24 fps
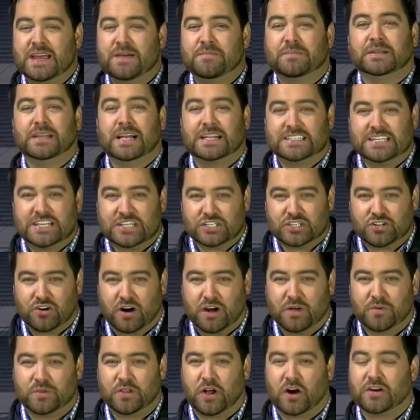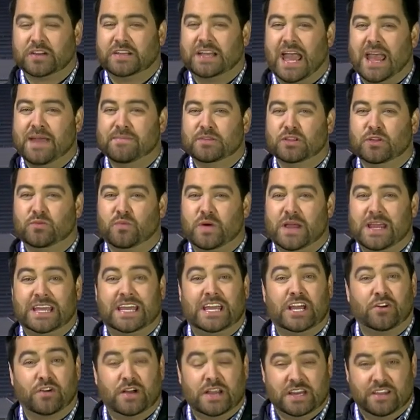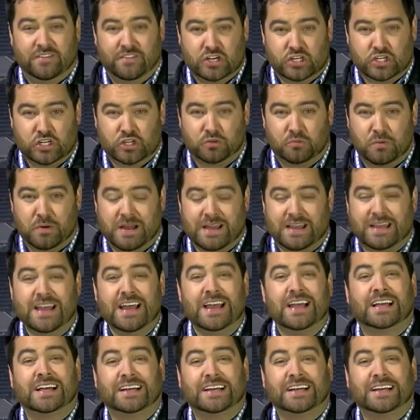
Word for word: But let's get started with our game of the week here in Division Three.